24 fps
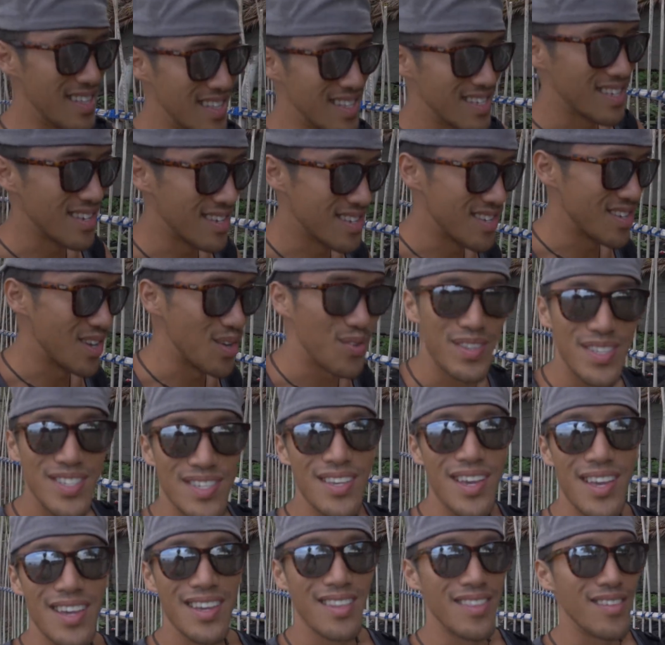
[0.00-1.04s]
And this is so
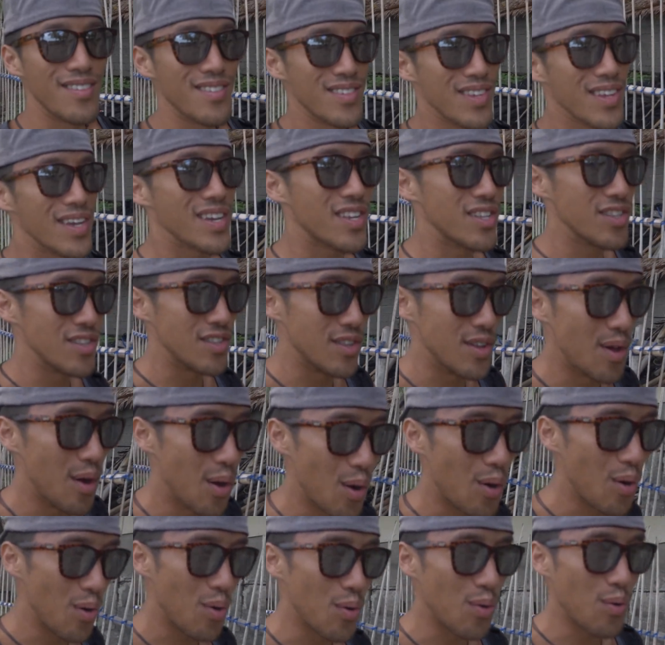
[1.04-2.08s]
insane. There's like
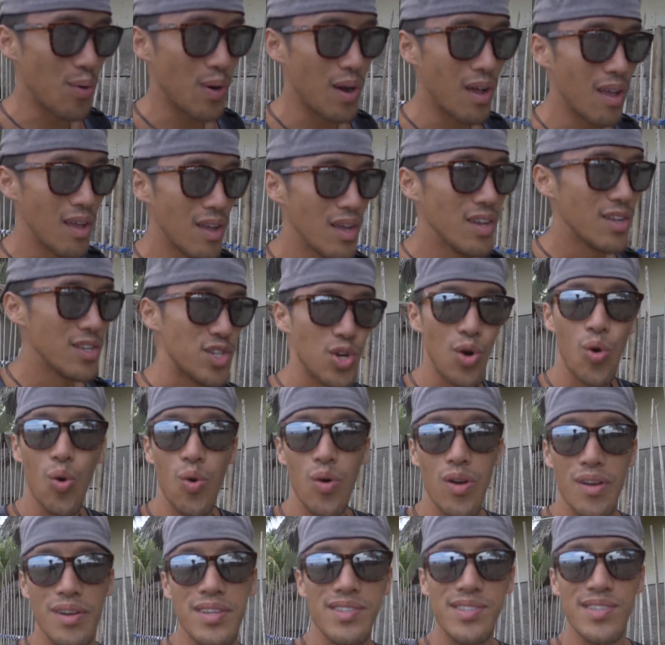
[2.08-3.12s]
no
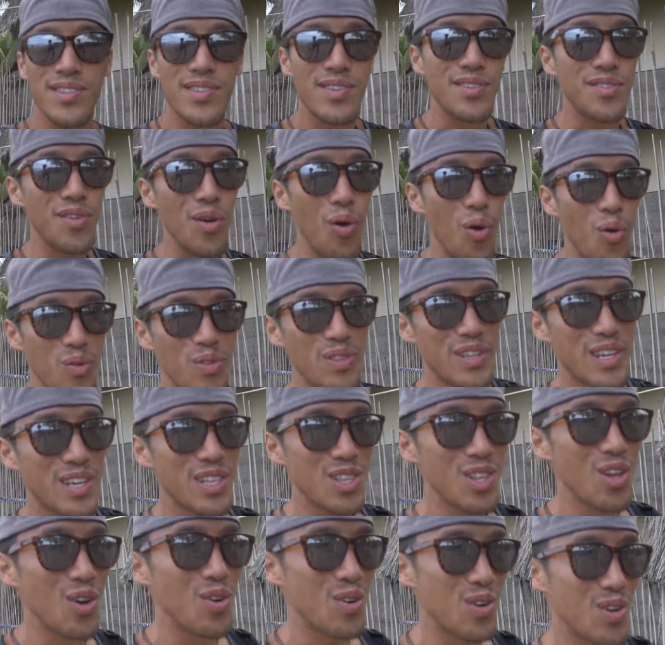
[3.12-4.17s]
tourists. This is only
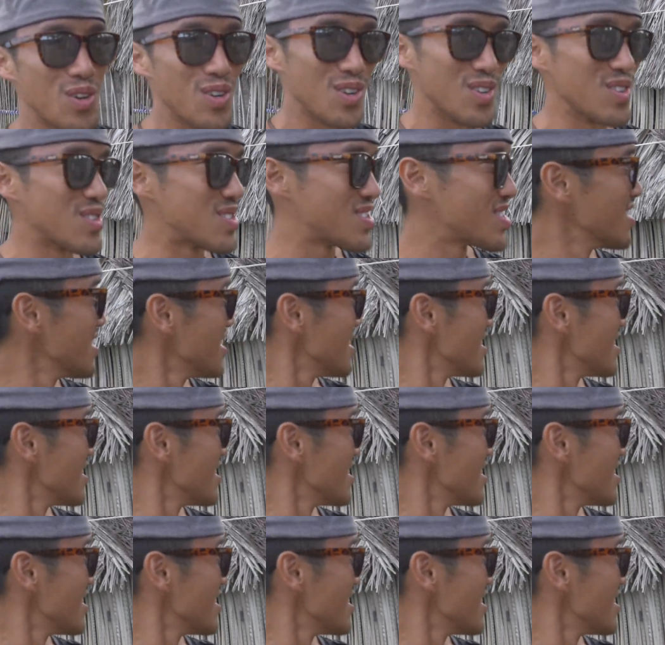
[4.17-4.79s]
locals.